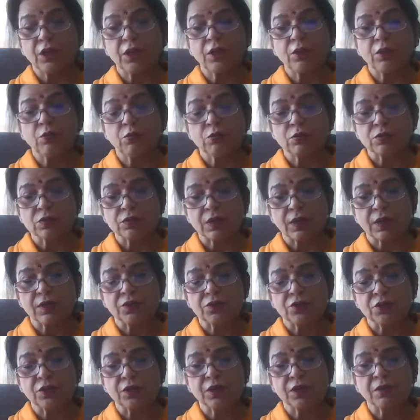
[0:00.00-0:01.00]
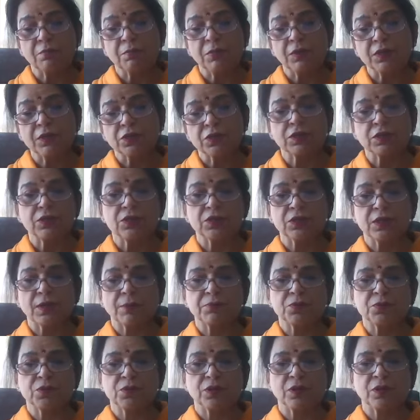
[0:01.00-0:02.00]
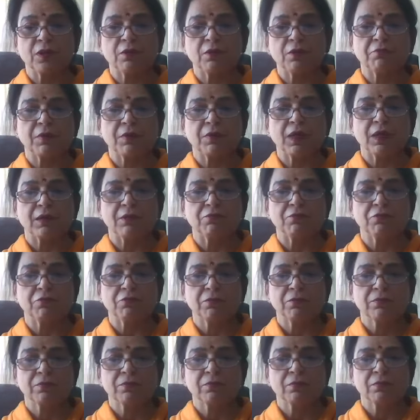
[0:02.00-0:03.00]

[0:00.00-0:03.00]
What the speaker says: egocentric misconception of life.